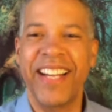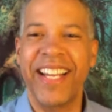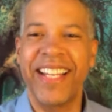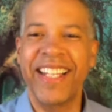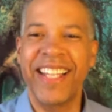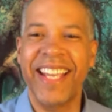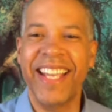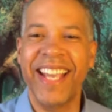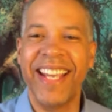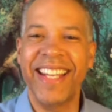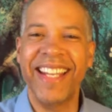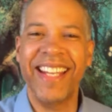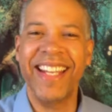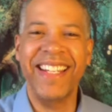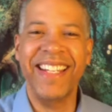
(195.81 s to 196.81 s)
And
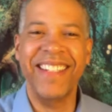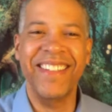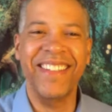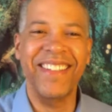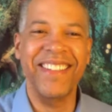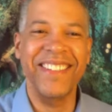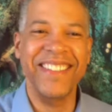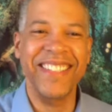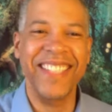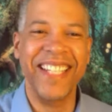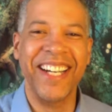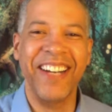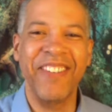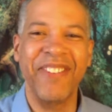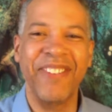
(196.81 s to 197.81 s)
Kat and Dulcie
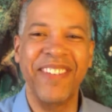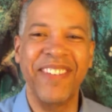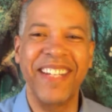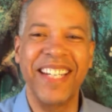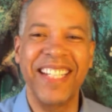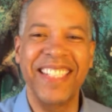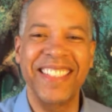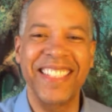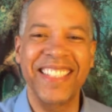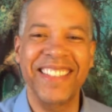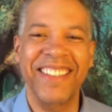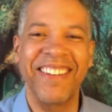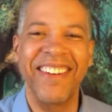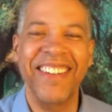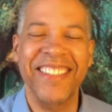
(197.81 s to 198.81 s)
are friends. That's
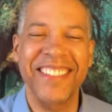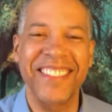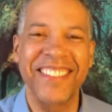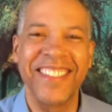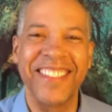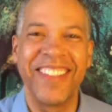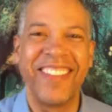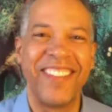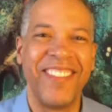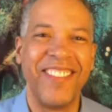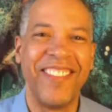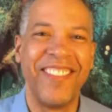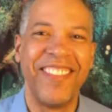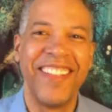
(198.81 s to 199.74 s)
awesome.